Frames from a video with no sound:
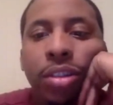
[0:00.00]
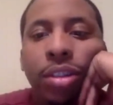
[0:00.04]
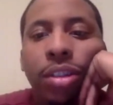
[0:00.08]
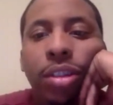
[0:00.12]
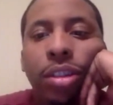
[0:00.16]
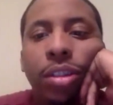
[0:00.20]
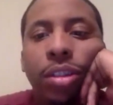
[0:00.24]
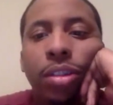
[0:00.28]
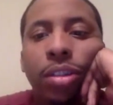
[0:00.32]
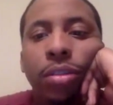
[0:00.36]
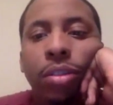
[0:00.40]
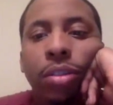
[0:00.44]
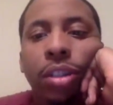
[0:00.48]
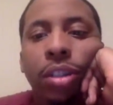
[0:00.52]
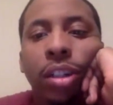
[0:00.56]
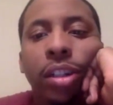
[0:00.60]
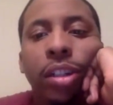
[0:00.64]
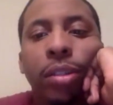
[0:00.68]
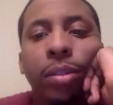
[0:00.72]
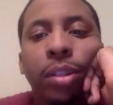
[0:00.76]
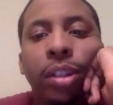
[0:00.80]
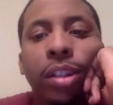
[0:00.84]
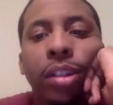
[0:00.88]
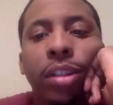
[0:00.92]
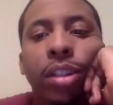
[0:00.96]
You can do
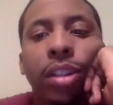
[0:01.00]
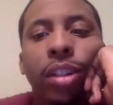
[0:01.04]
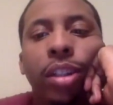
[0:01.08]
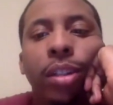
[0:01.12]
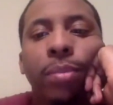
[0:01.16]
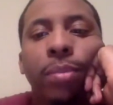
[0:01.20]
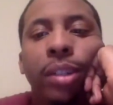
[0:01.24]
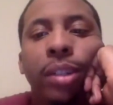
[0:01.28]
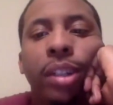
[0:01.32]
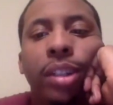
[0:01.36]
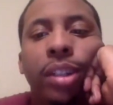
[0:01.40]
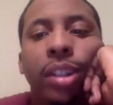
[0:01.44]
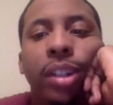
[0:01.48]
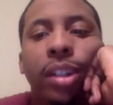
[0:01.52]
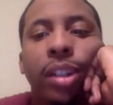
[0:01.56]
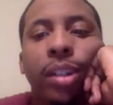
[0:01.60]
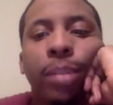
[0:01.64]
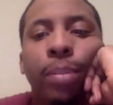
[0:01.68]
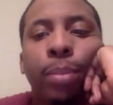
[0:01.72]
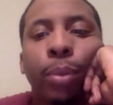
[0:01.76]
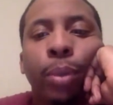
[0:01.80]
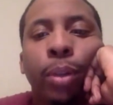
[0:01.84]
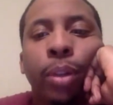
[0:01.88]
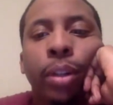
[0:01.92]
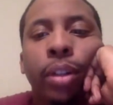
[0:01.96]
30. You can give me a
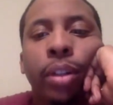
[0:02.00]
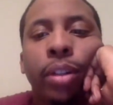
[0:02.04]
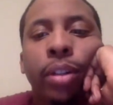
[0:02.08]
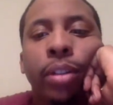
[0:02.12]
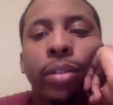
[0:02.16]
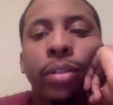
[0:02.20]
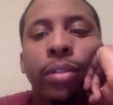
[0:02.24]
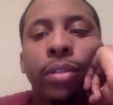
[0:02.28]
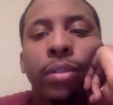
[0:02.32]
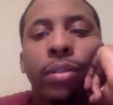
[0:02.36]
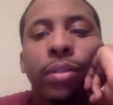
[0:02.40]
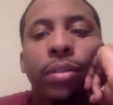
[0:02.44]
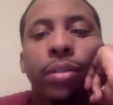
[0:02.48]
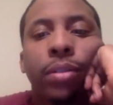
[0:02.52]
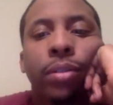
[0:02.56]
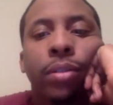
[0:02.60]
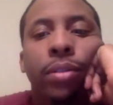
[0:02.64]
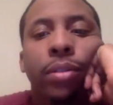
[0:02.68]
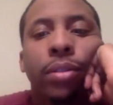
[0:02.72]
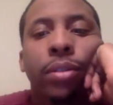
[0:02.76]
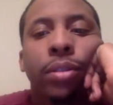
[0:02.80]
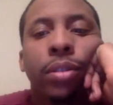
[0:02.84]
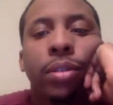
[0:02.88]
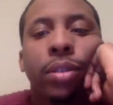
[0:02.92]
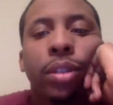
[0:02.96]
30-pointer.
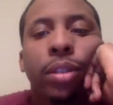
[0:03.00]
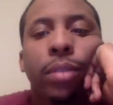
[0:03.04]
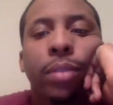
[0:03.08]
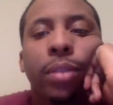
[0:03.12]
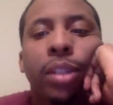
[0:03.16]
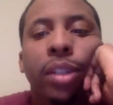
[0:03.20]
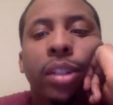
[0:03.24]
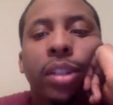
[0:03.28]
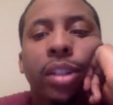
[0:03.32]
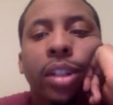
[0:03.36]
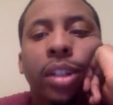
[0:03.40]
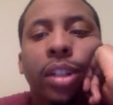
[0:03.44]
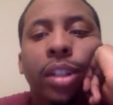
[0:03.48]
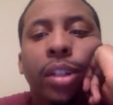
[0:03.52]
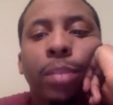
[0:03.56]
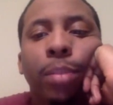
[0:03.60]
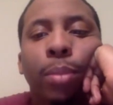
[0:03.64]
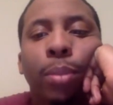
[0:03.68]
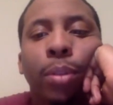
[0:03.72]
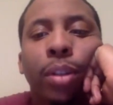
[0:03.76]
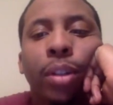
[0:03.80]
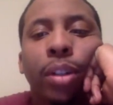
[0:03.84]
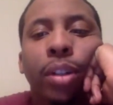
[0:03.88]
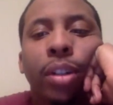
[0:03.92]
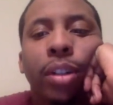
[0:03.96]
Give me a
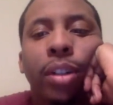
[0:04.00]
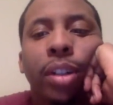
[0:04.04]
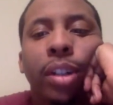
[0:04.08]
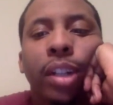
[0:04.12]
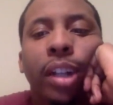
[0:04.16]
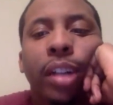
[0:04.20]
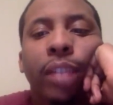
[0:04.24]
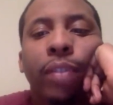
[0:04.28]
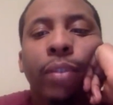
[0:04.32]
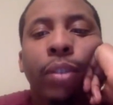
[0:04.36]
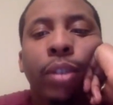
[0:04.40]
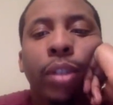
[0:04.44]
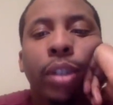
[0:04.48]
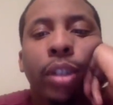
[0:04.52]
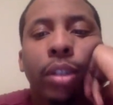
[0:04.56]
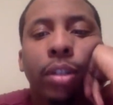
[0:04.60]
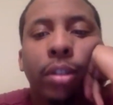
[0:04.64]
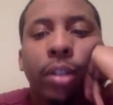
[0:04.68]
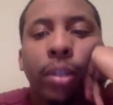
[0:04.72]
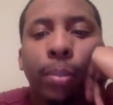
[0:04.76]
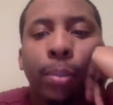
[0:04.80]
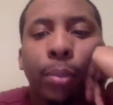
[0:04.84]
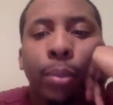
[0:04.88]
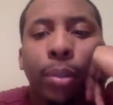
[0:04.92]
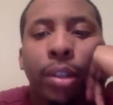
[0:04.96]
30-pointer. He had
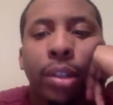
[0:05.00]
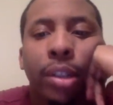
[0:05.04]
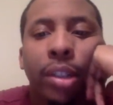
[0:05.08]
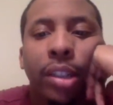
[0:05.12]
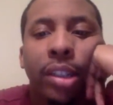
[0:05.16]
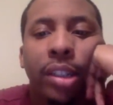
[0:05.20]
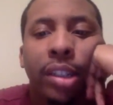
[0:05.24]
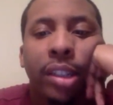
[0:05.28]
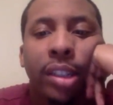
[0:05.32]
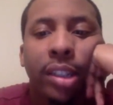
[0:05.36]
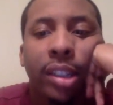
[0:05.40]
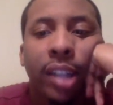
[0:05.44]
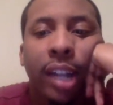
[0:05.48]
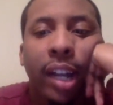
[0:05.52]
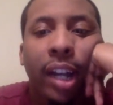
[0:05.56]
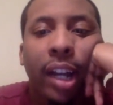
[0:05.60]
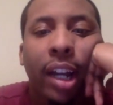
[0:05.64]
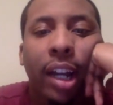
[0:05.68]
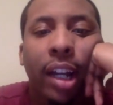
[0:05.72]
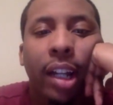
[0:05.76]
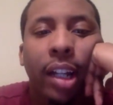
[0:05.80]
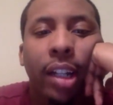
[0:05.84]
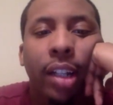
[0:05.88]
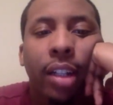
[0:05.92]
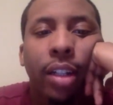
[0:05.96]
43 points as his
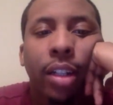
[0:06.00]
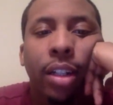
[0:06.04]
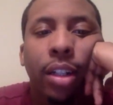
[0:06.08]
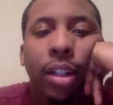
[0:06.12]
high.